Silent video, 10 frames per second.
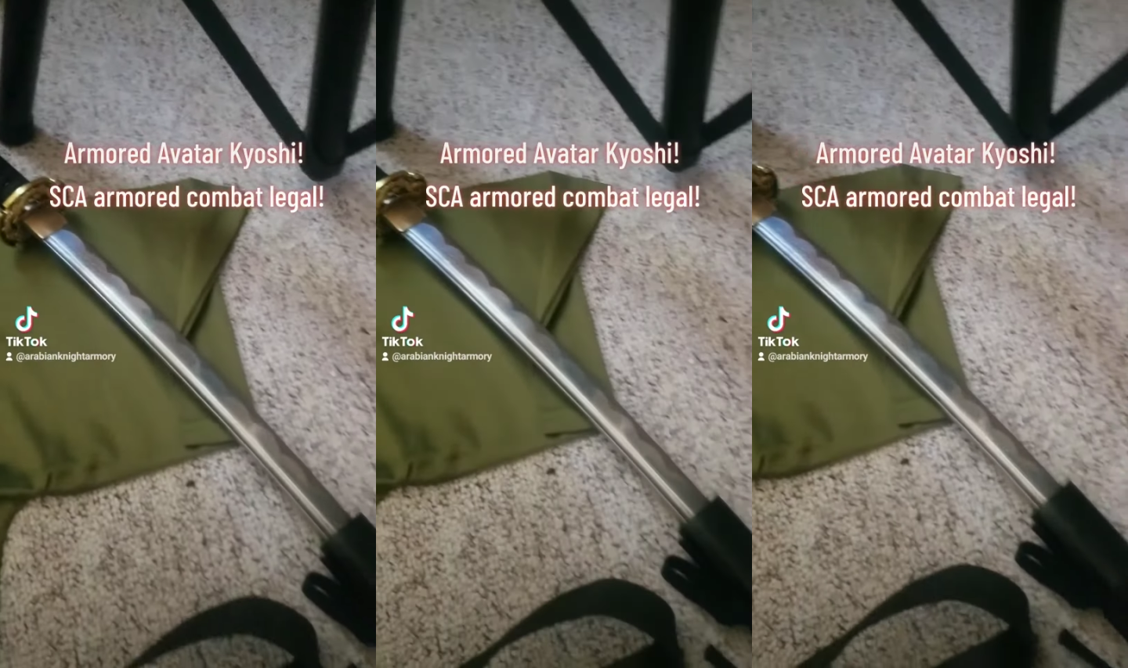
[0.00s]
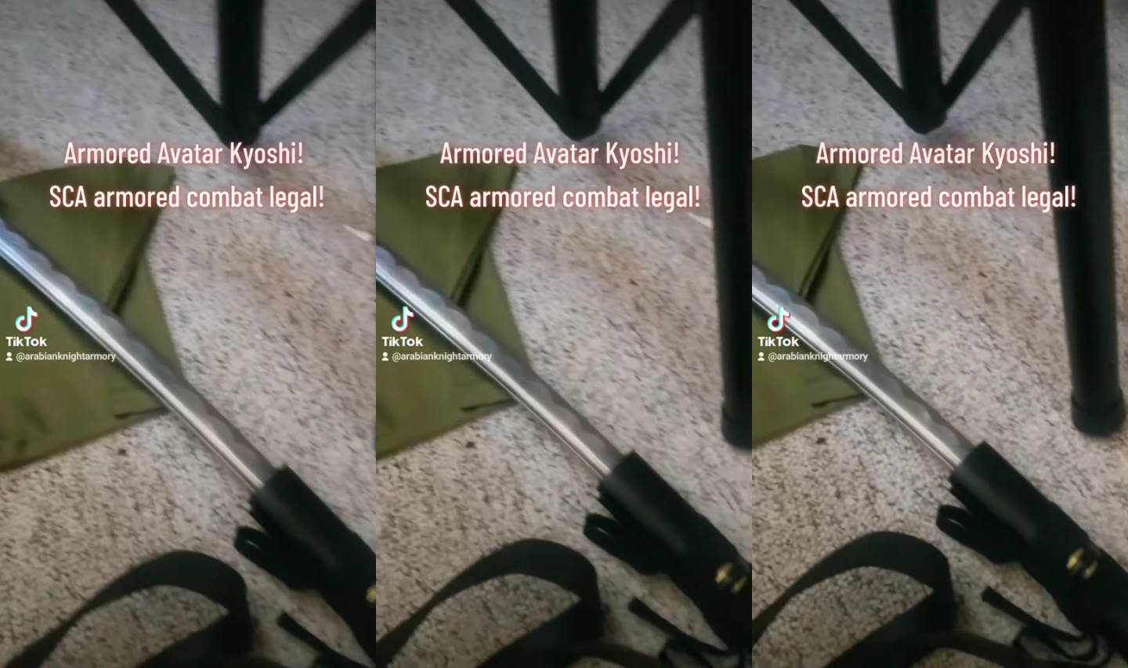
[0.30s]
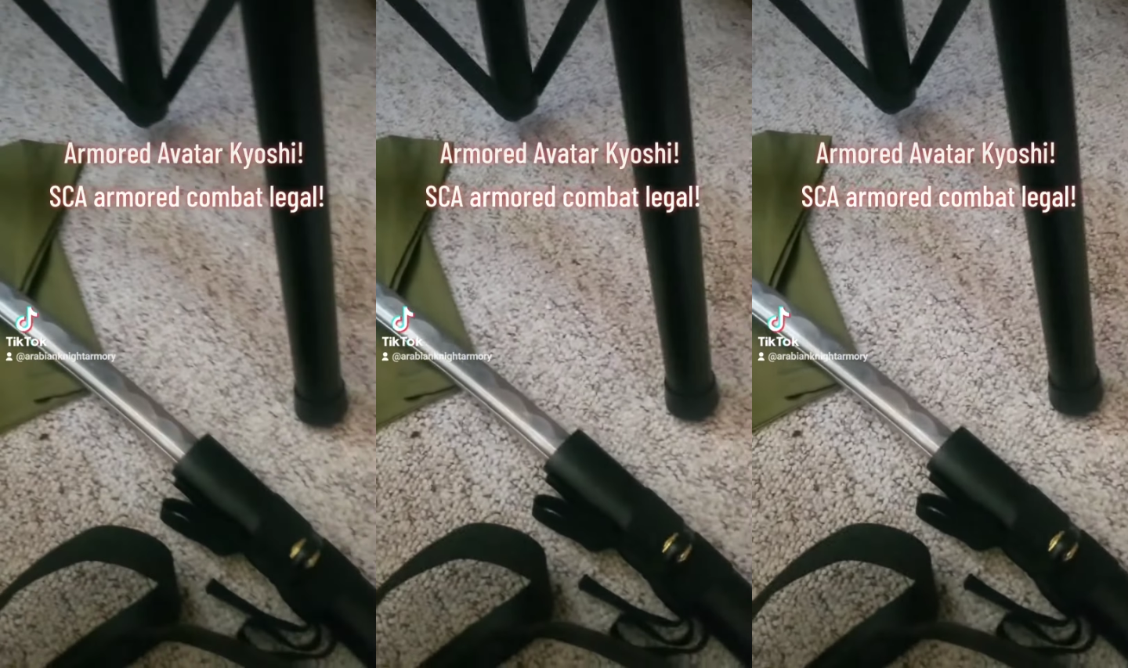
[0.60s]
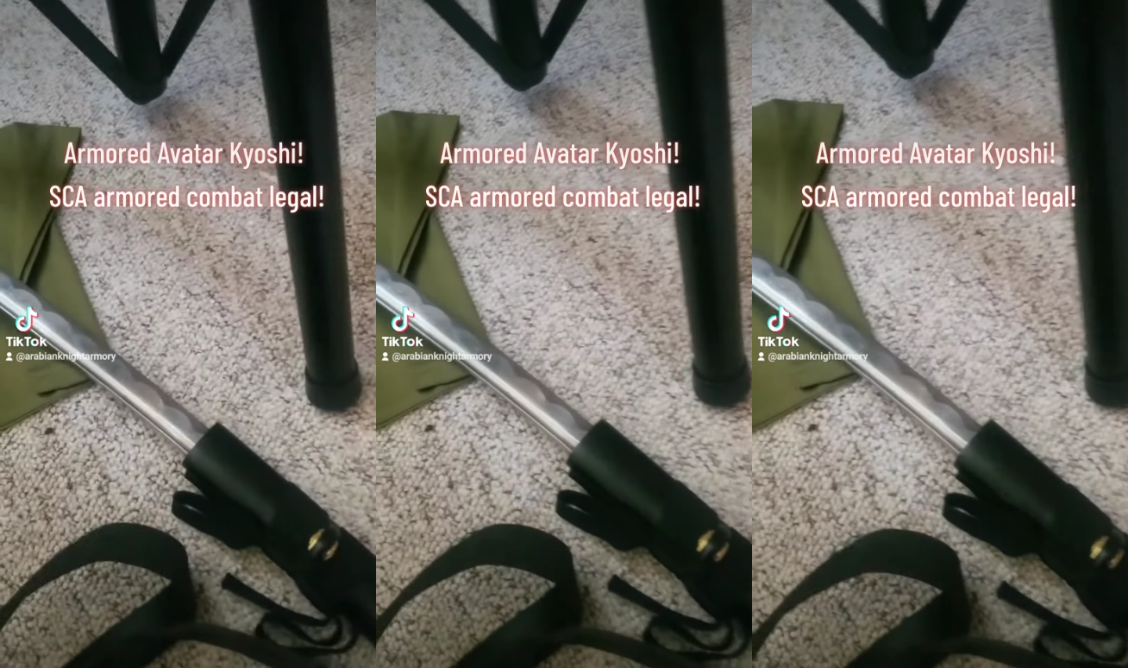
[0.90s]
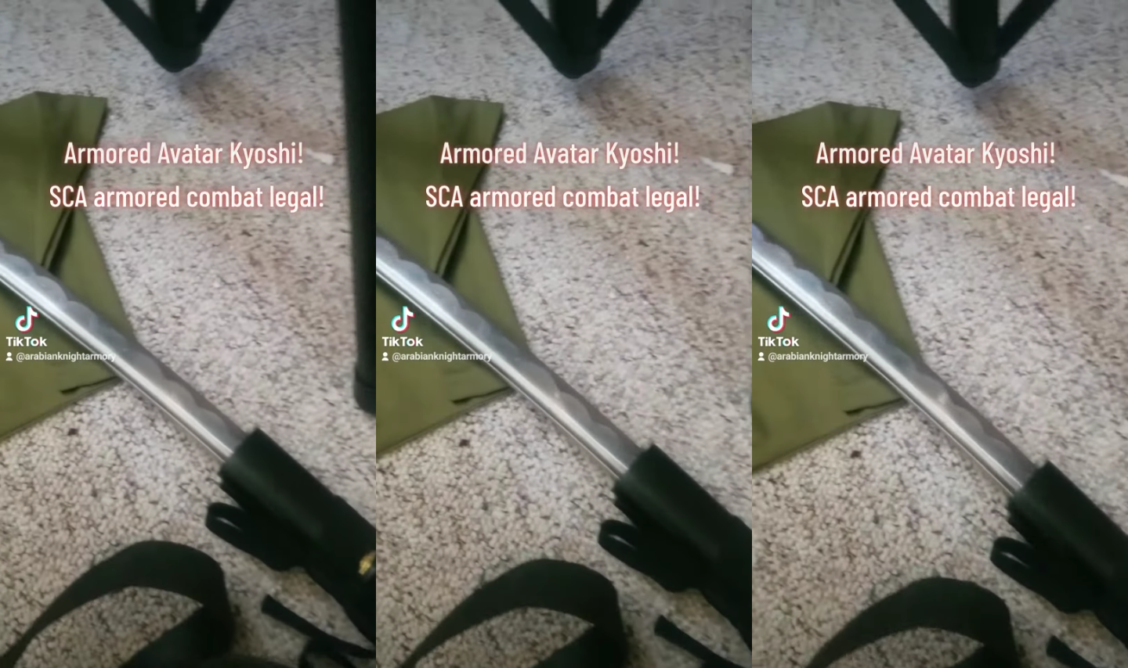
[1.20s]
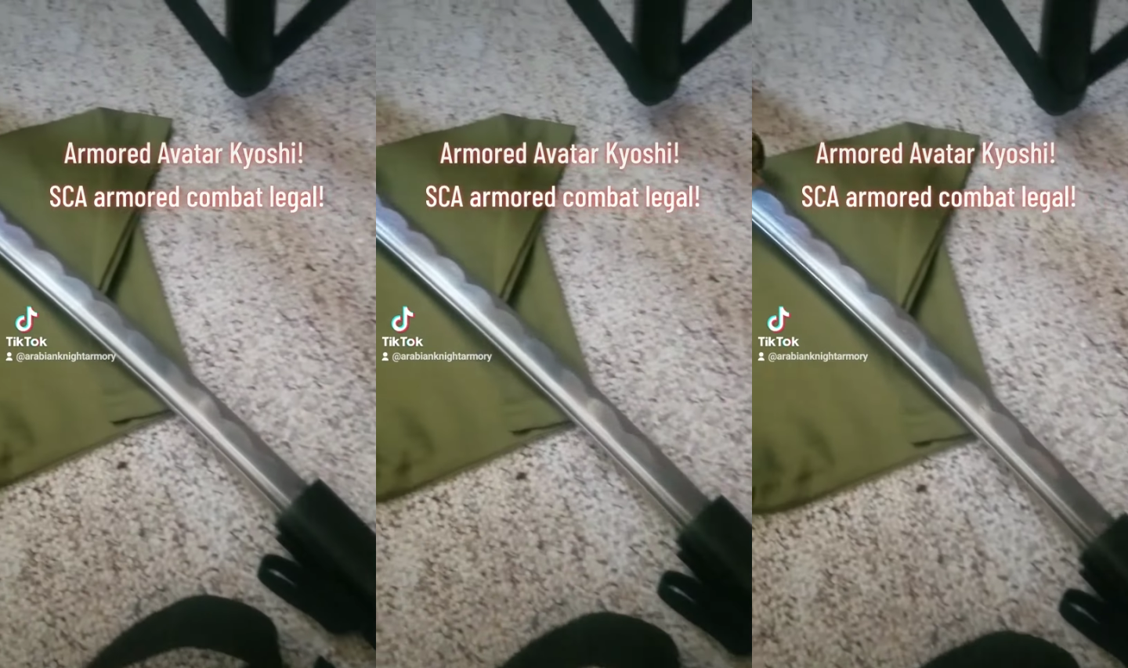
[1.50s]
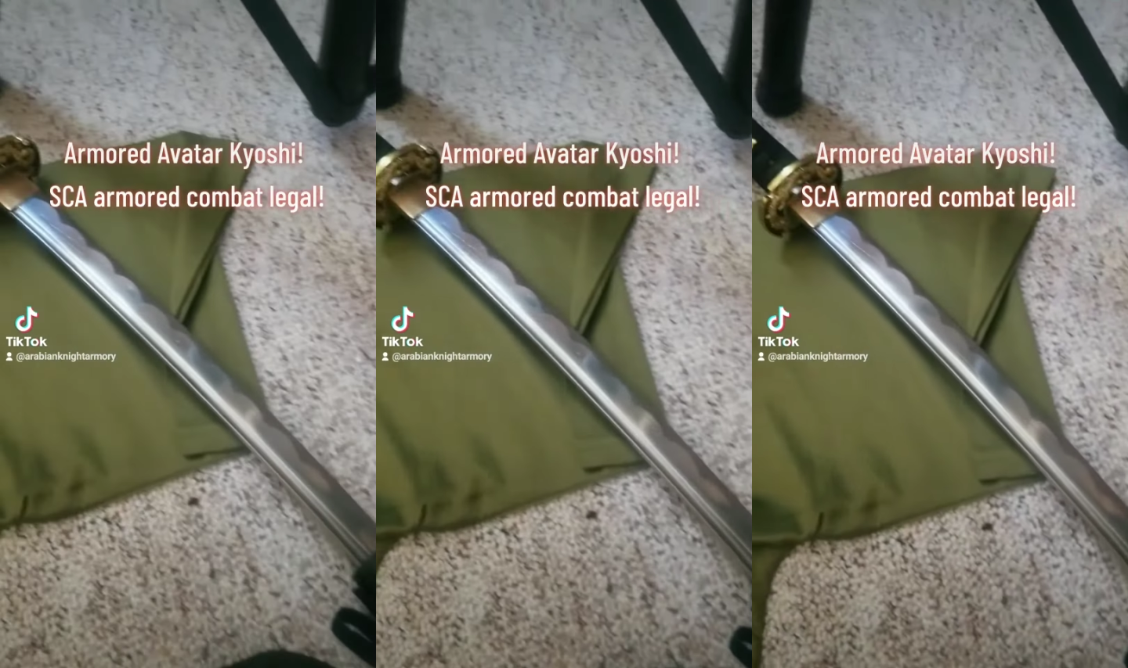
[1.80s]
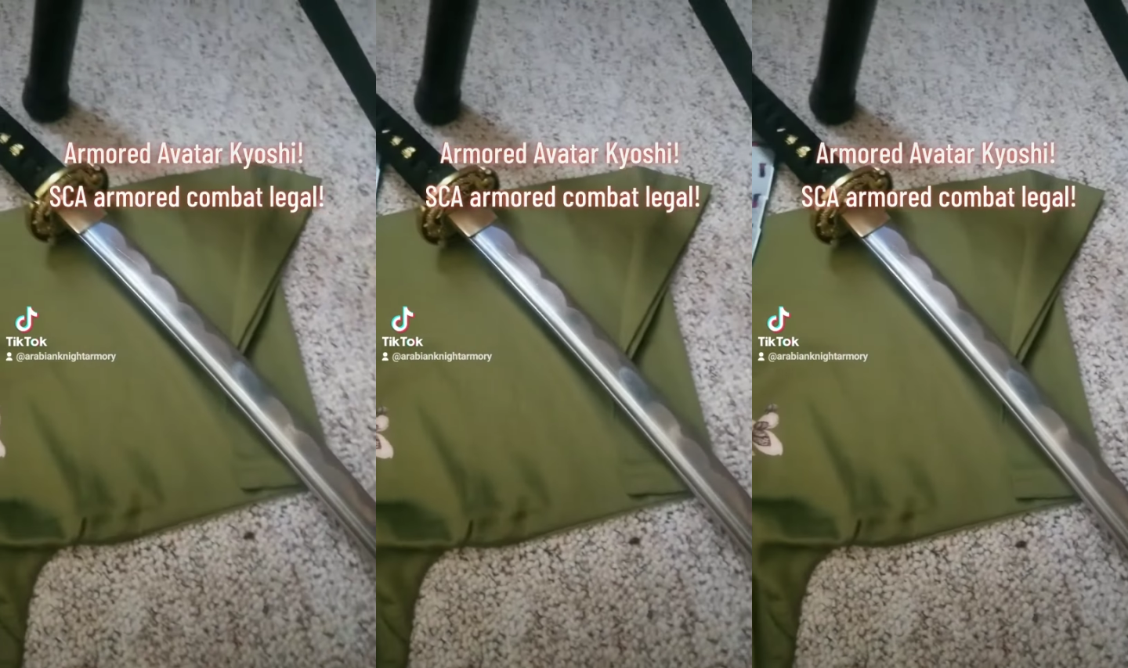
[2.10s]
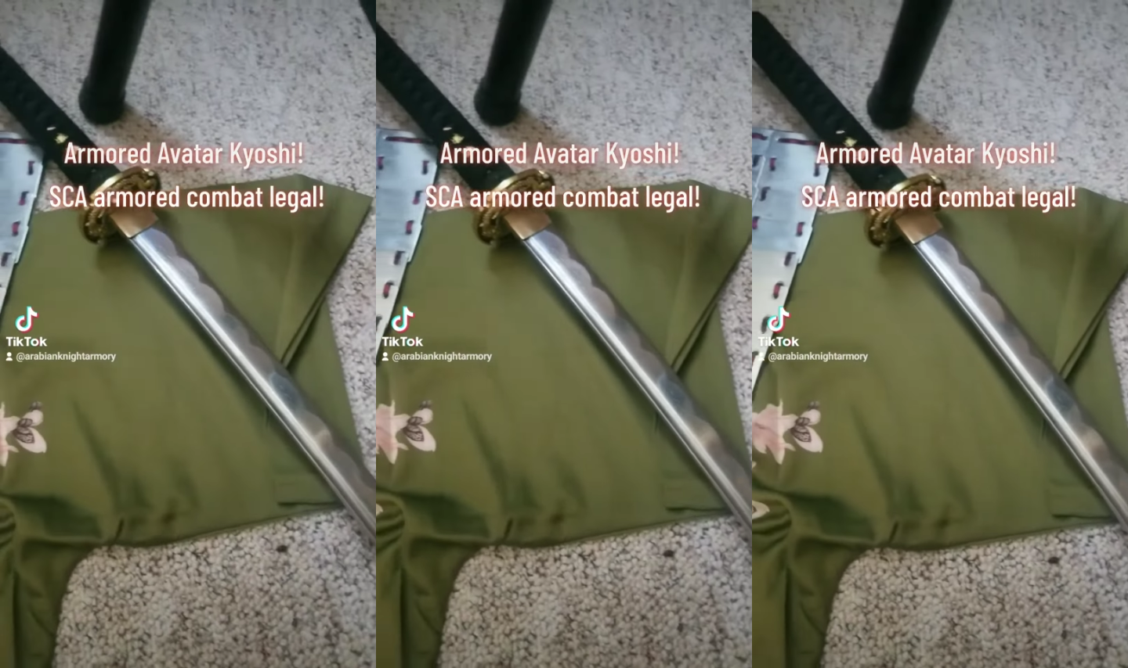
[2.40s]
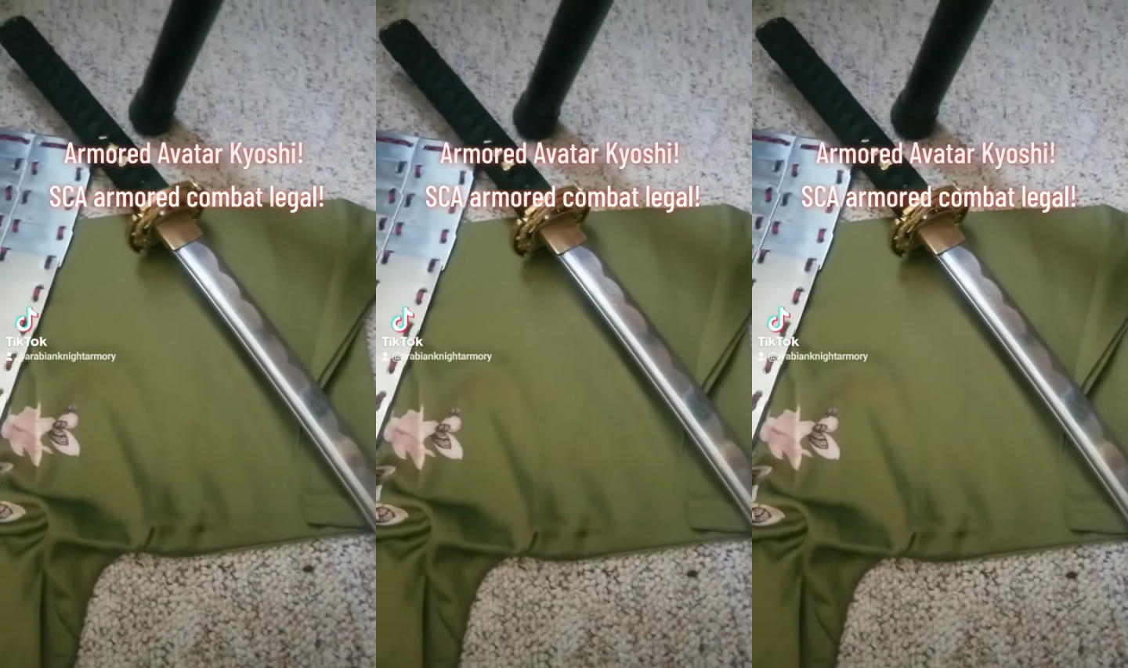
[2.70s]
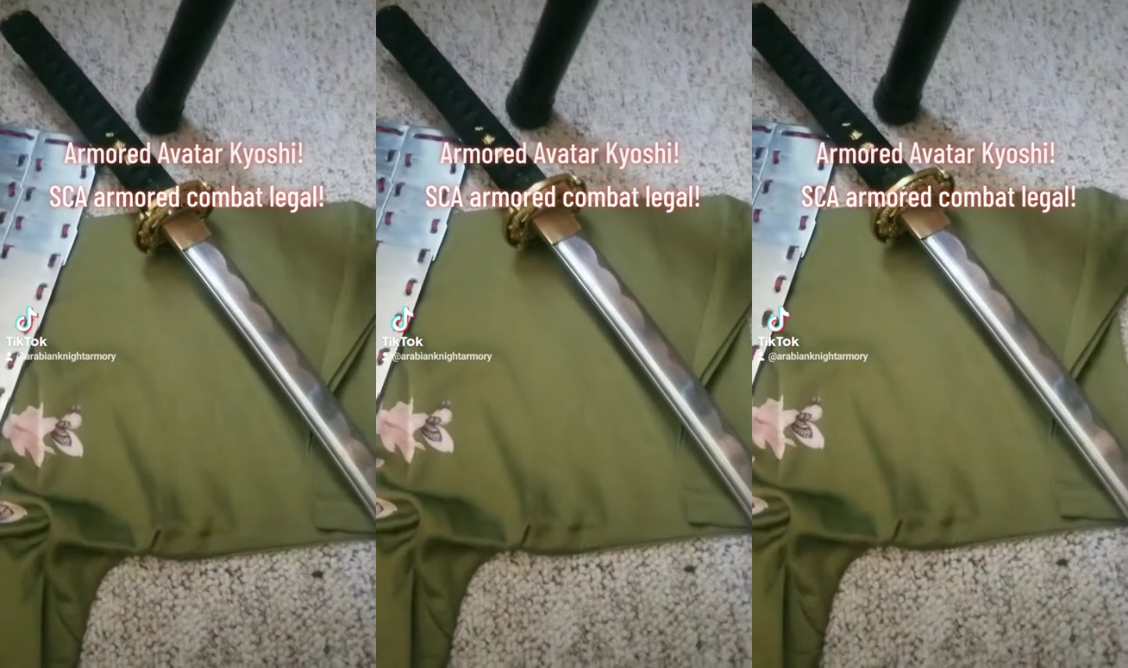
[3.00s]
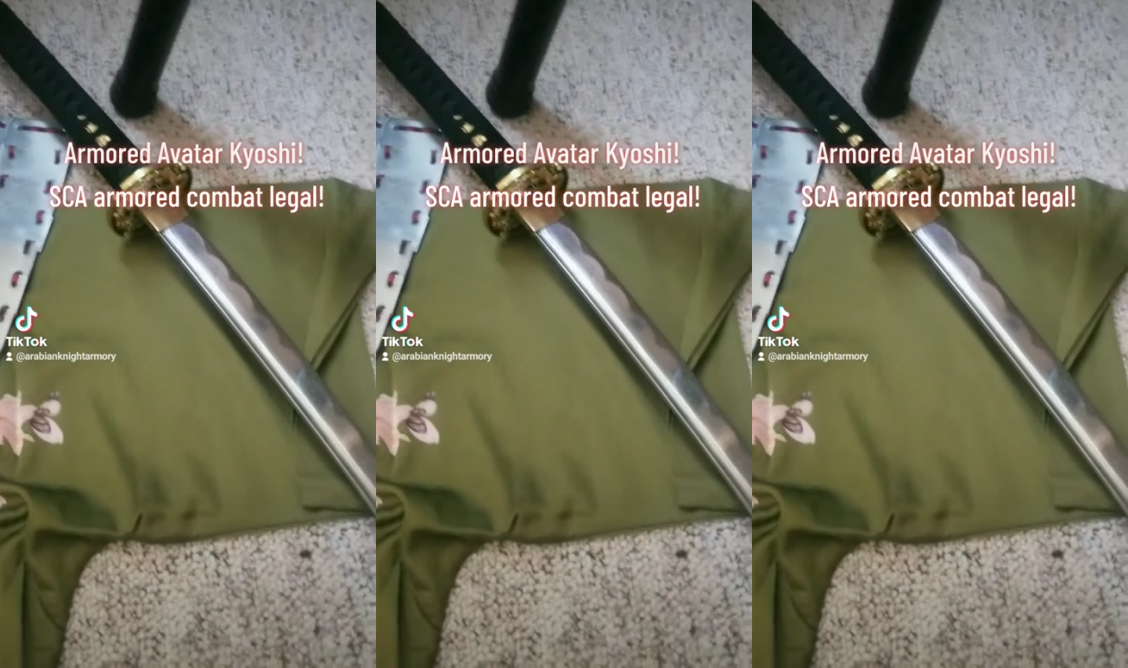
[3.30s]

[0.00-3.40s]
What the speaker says: (no speaker visible)